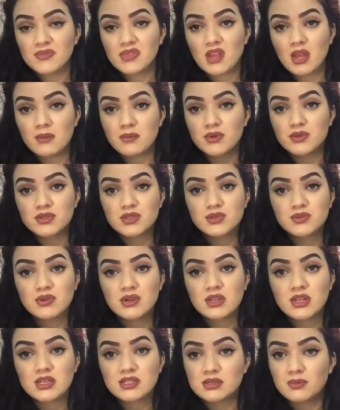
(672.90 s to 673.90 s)
I'm used to it.
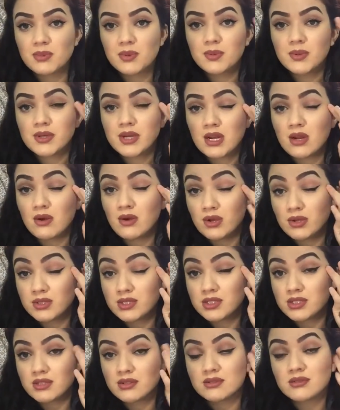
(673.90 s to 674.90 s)
Like, some people got to hold
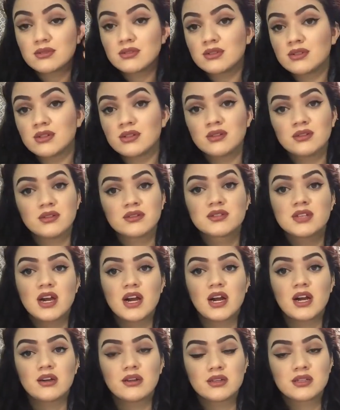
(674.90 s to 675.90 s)
it
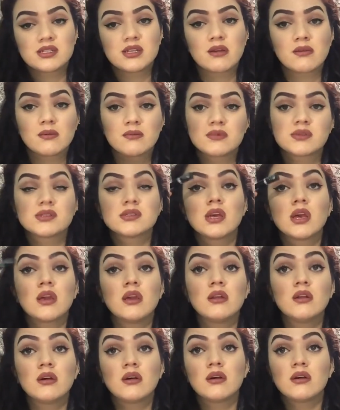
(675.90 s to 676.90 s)
down and stuff. I'm just like, you
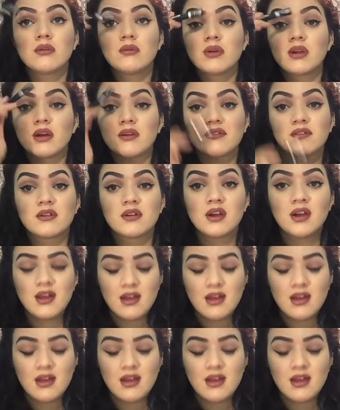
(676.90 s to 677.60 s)
know, whatever.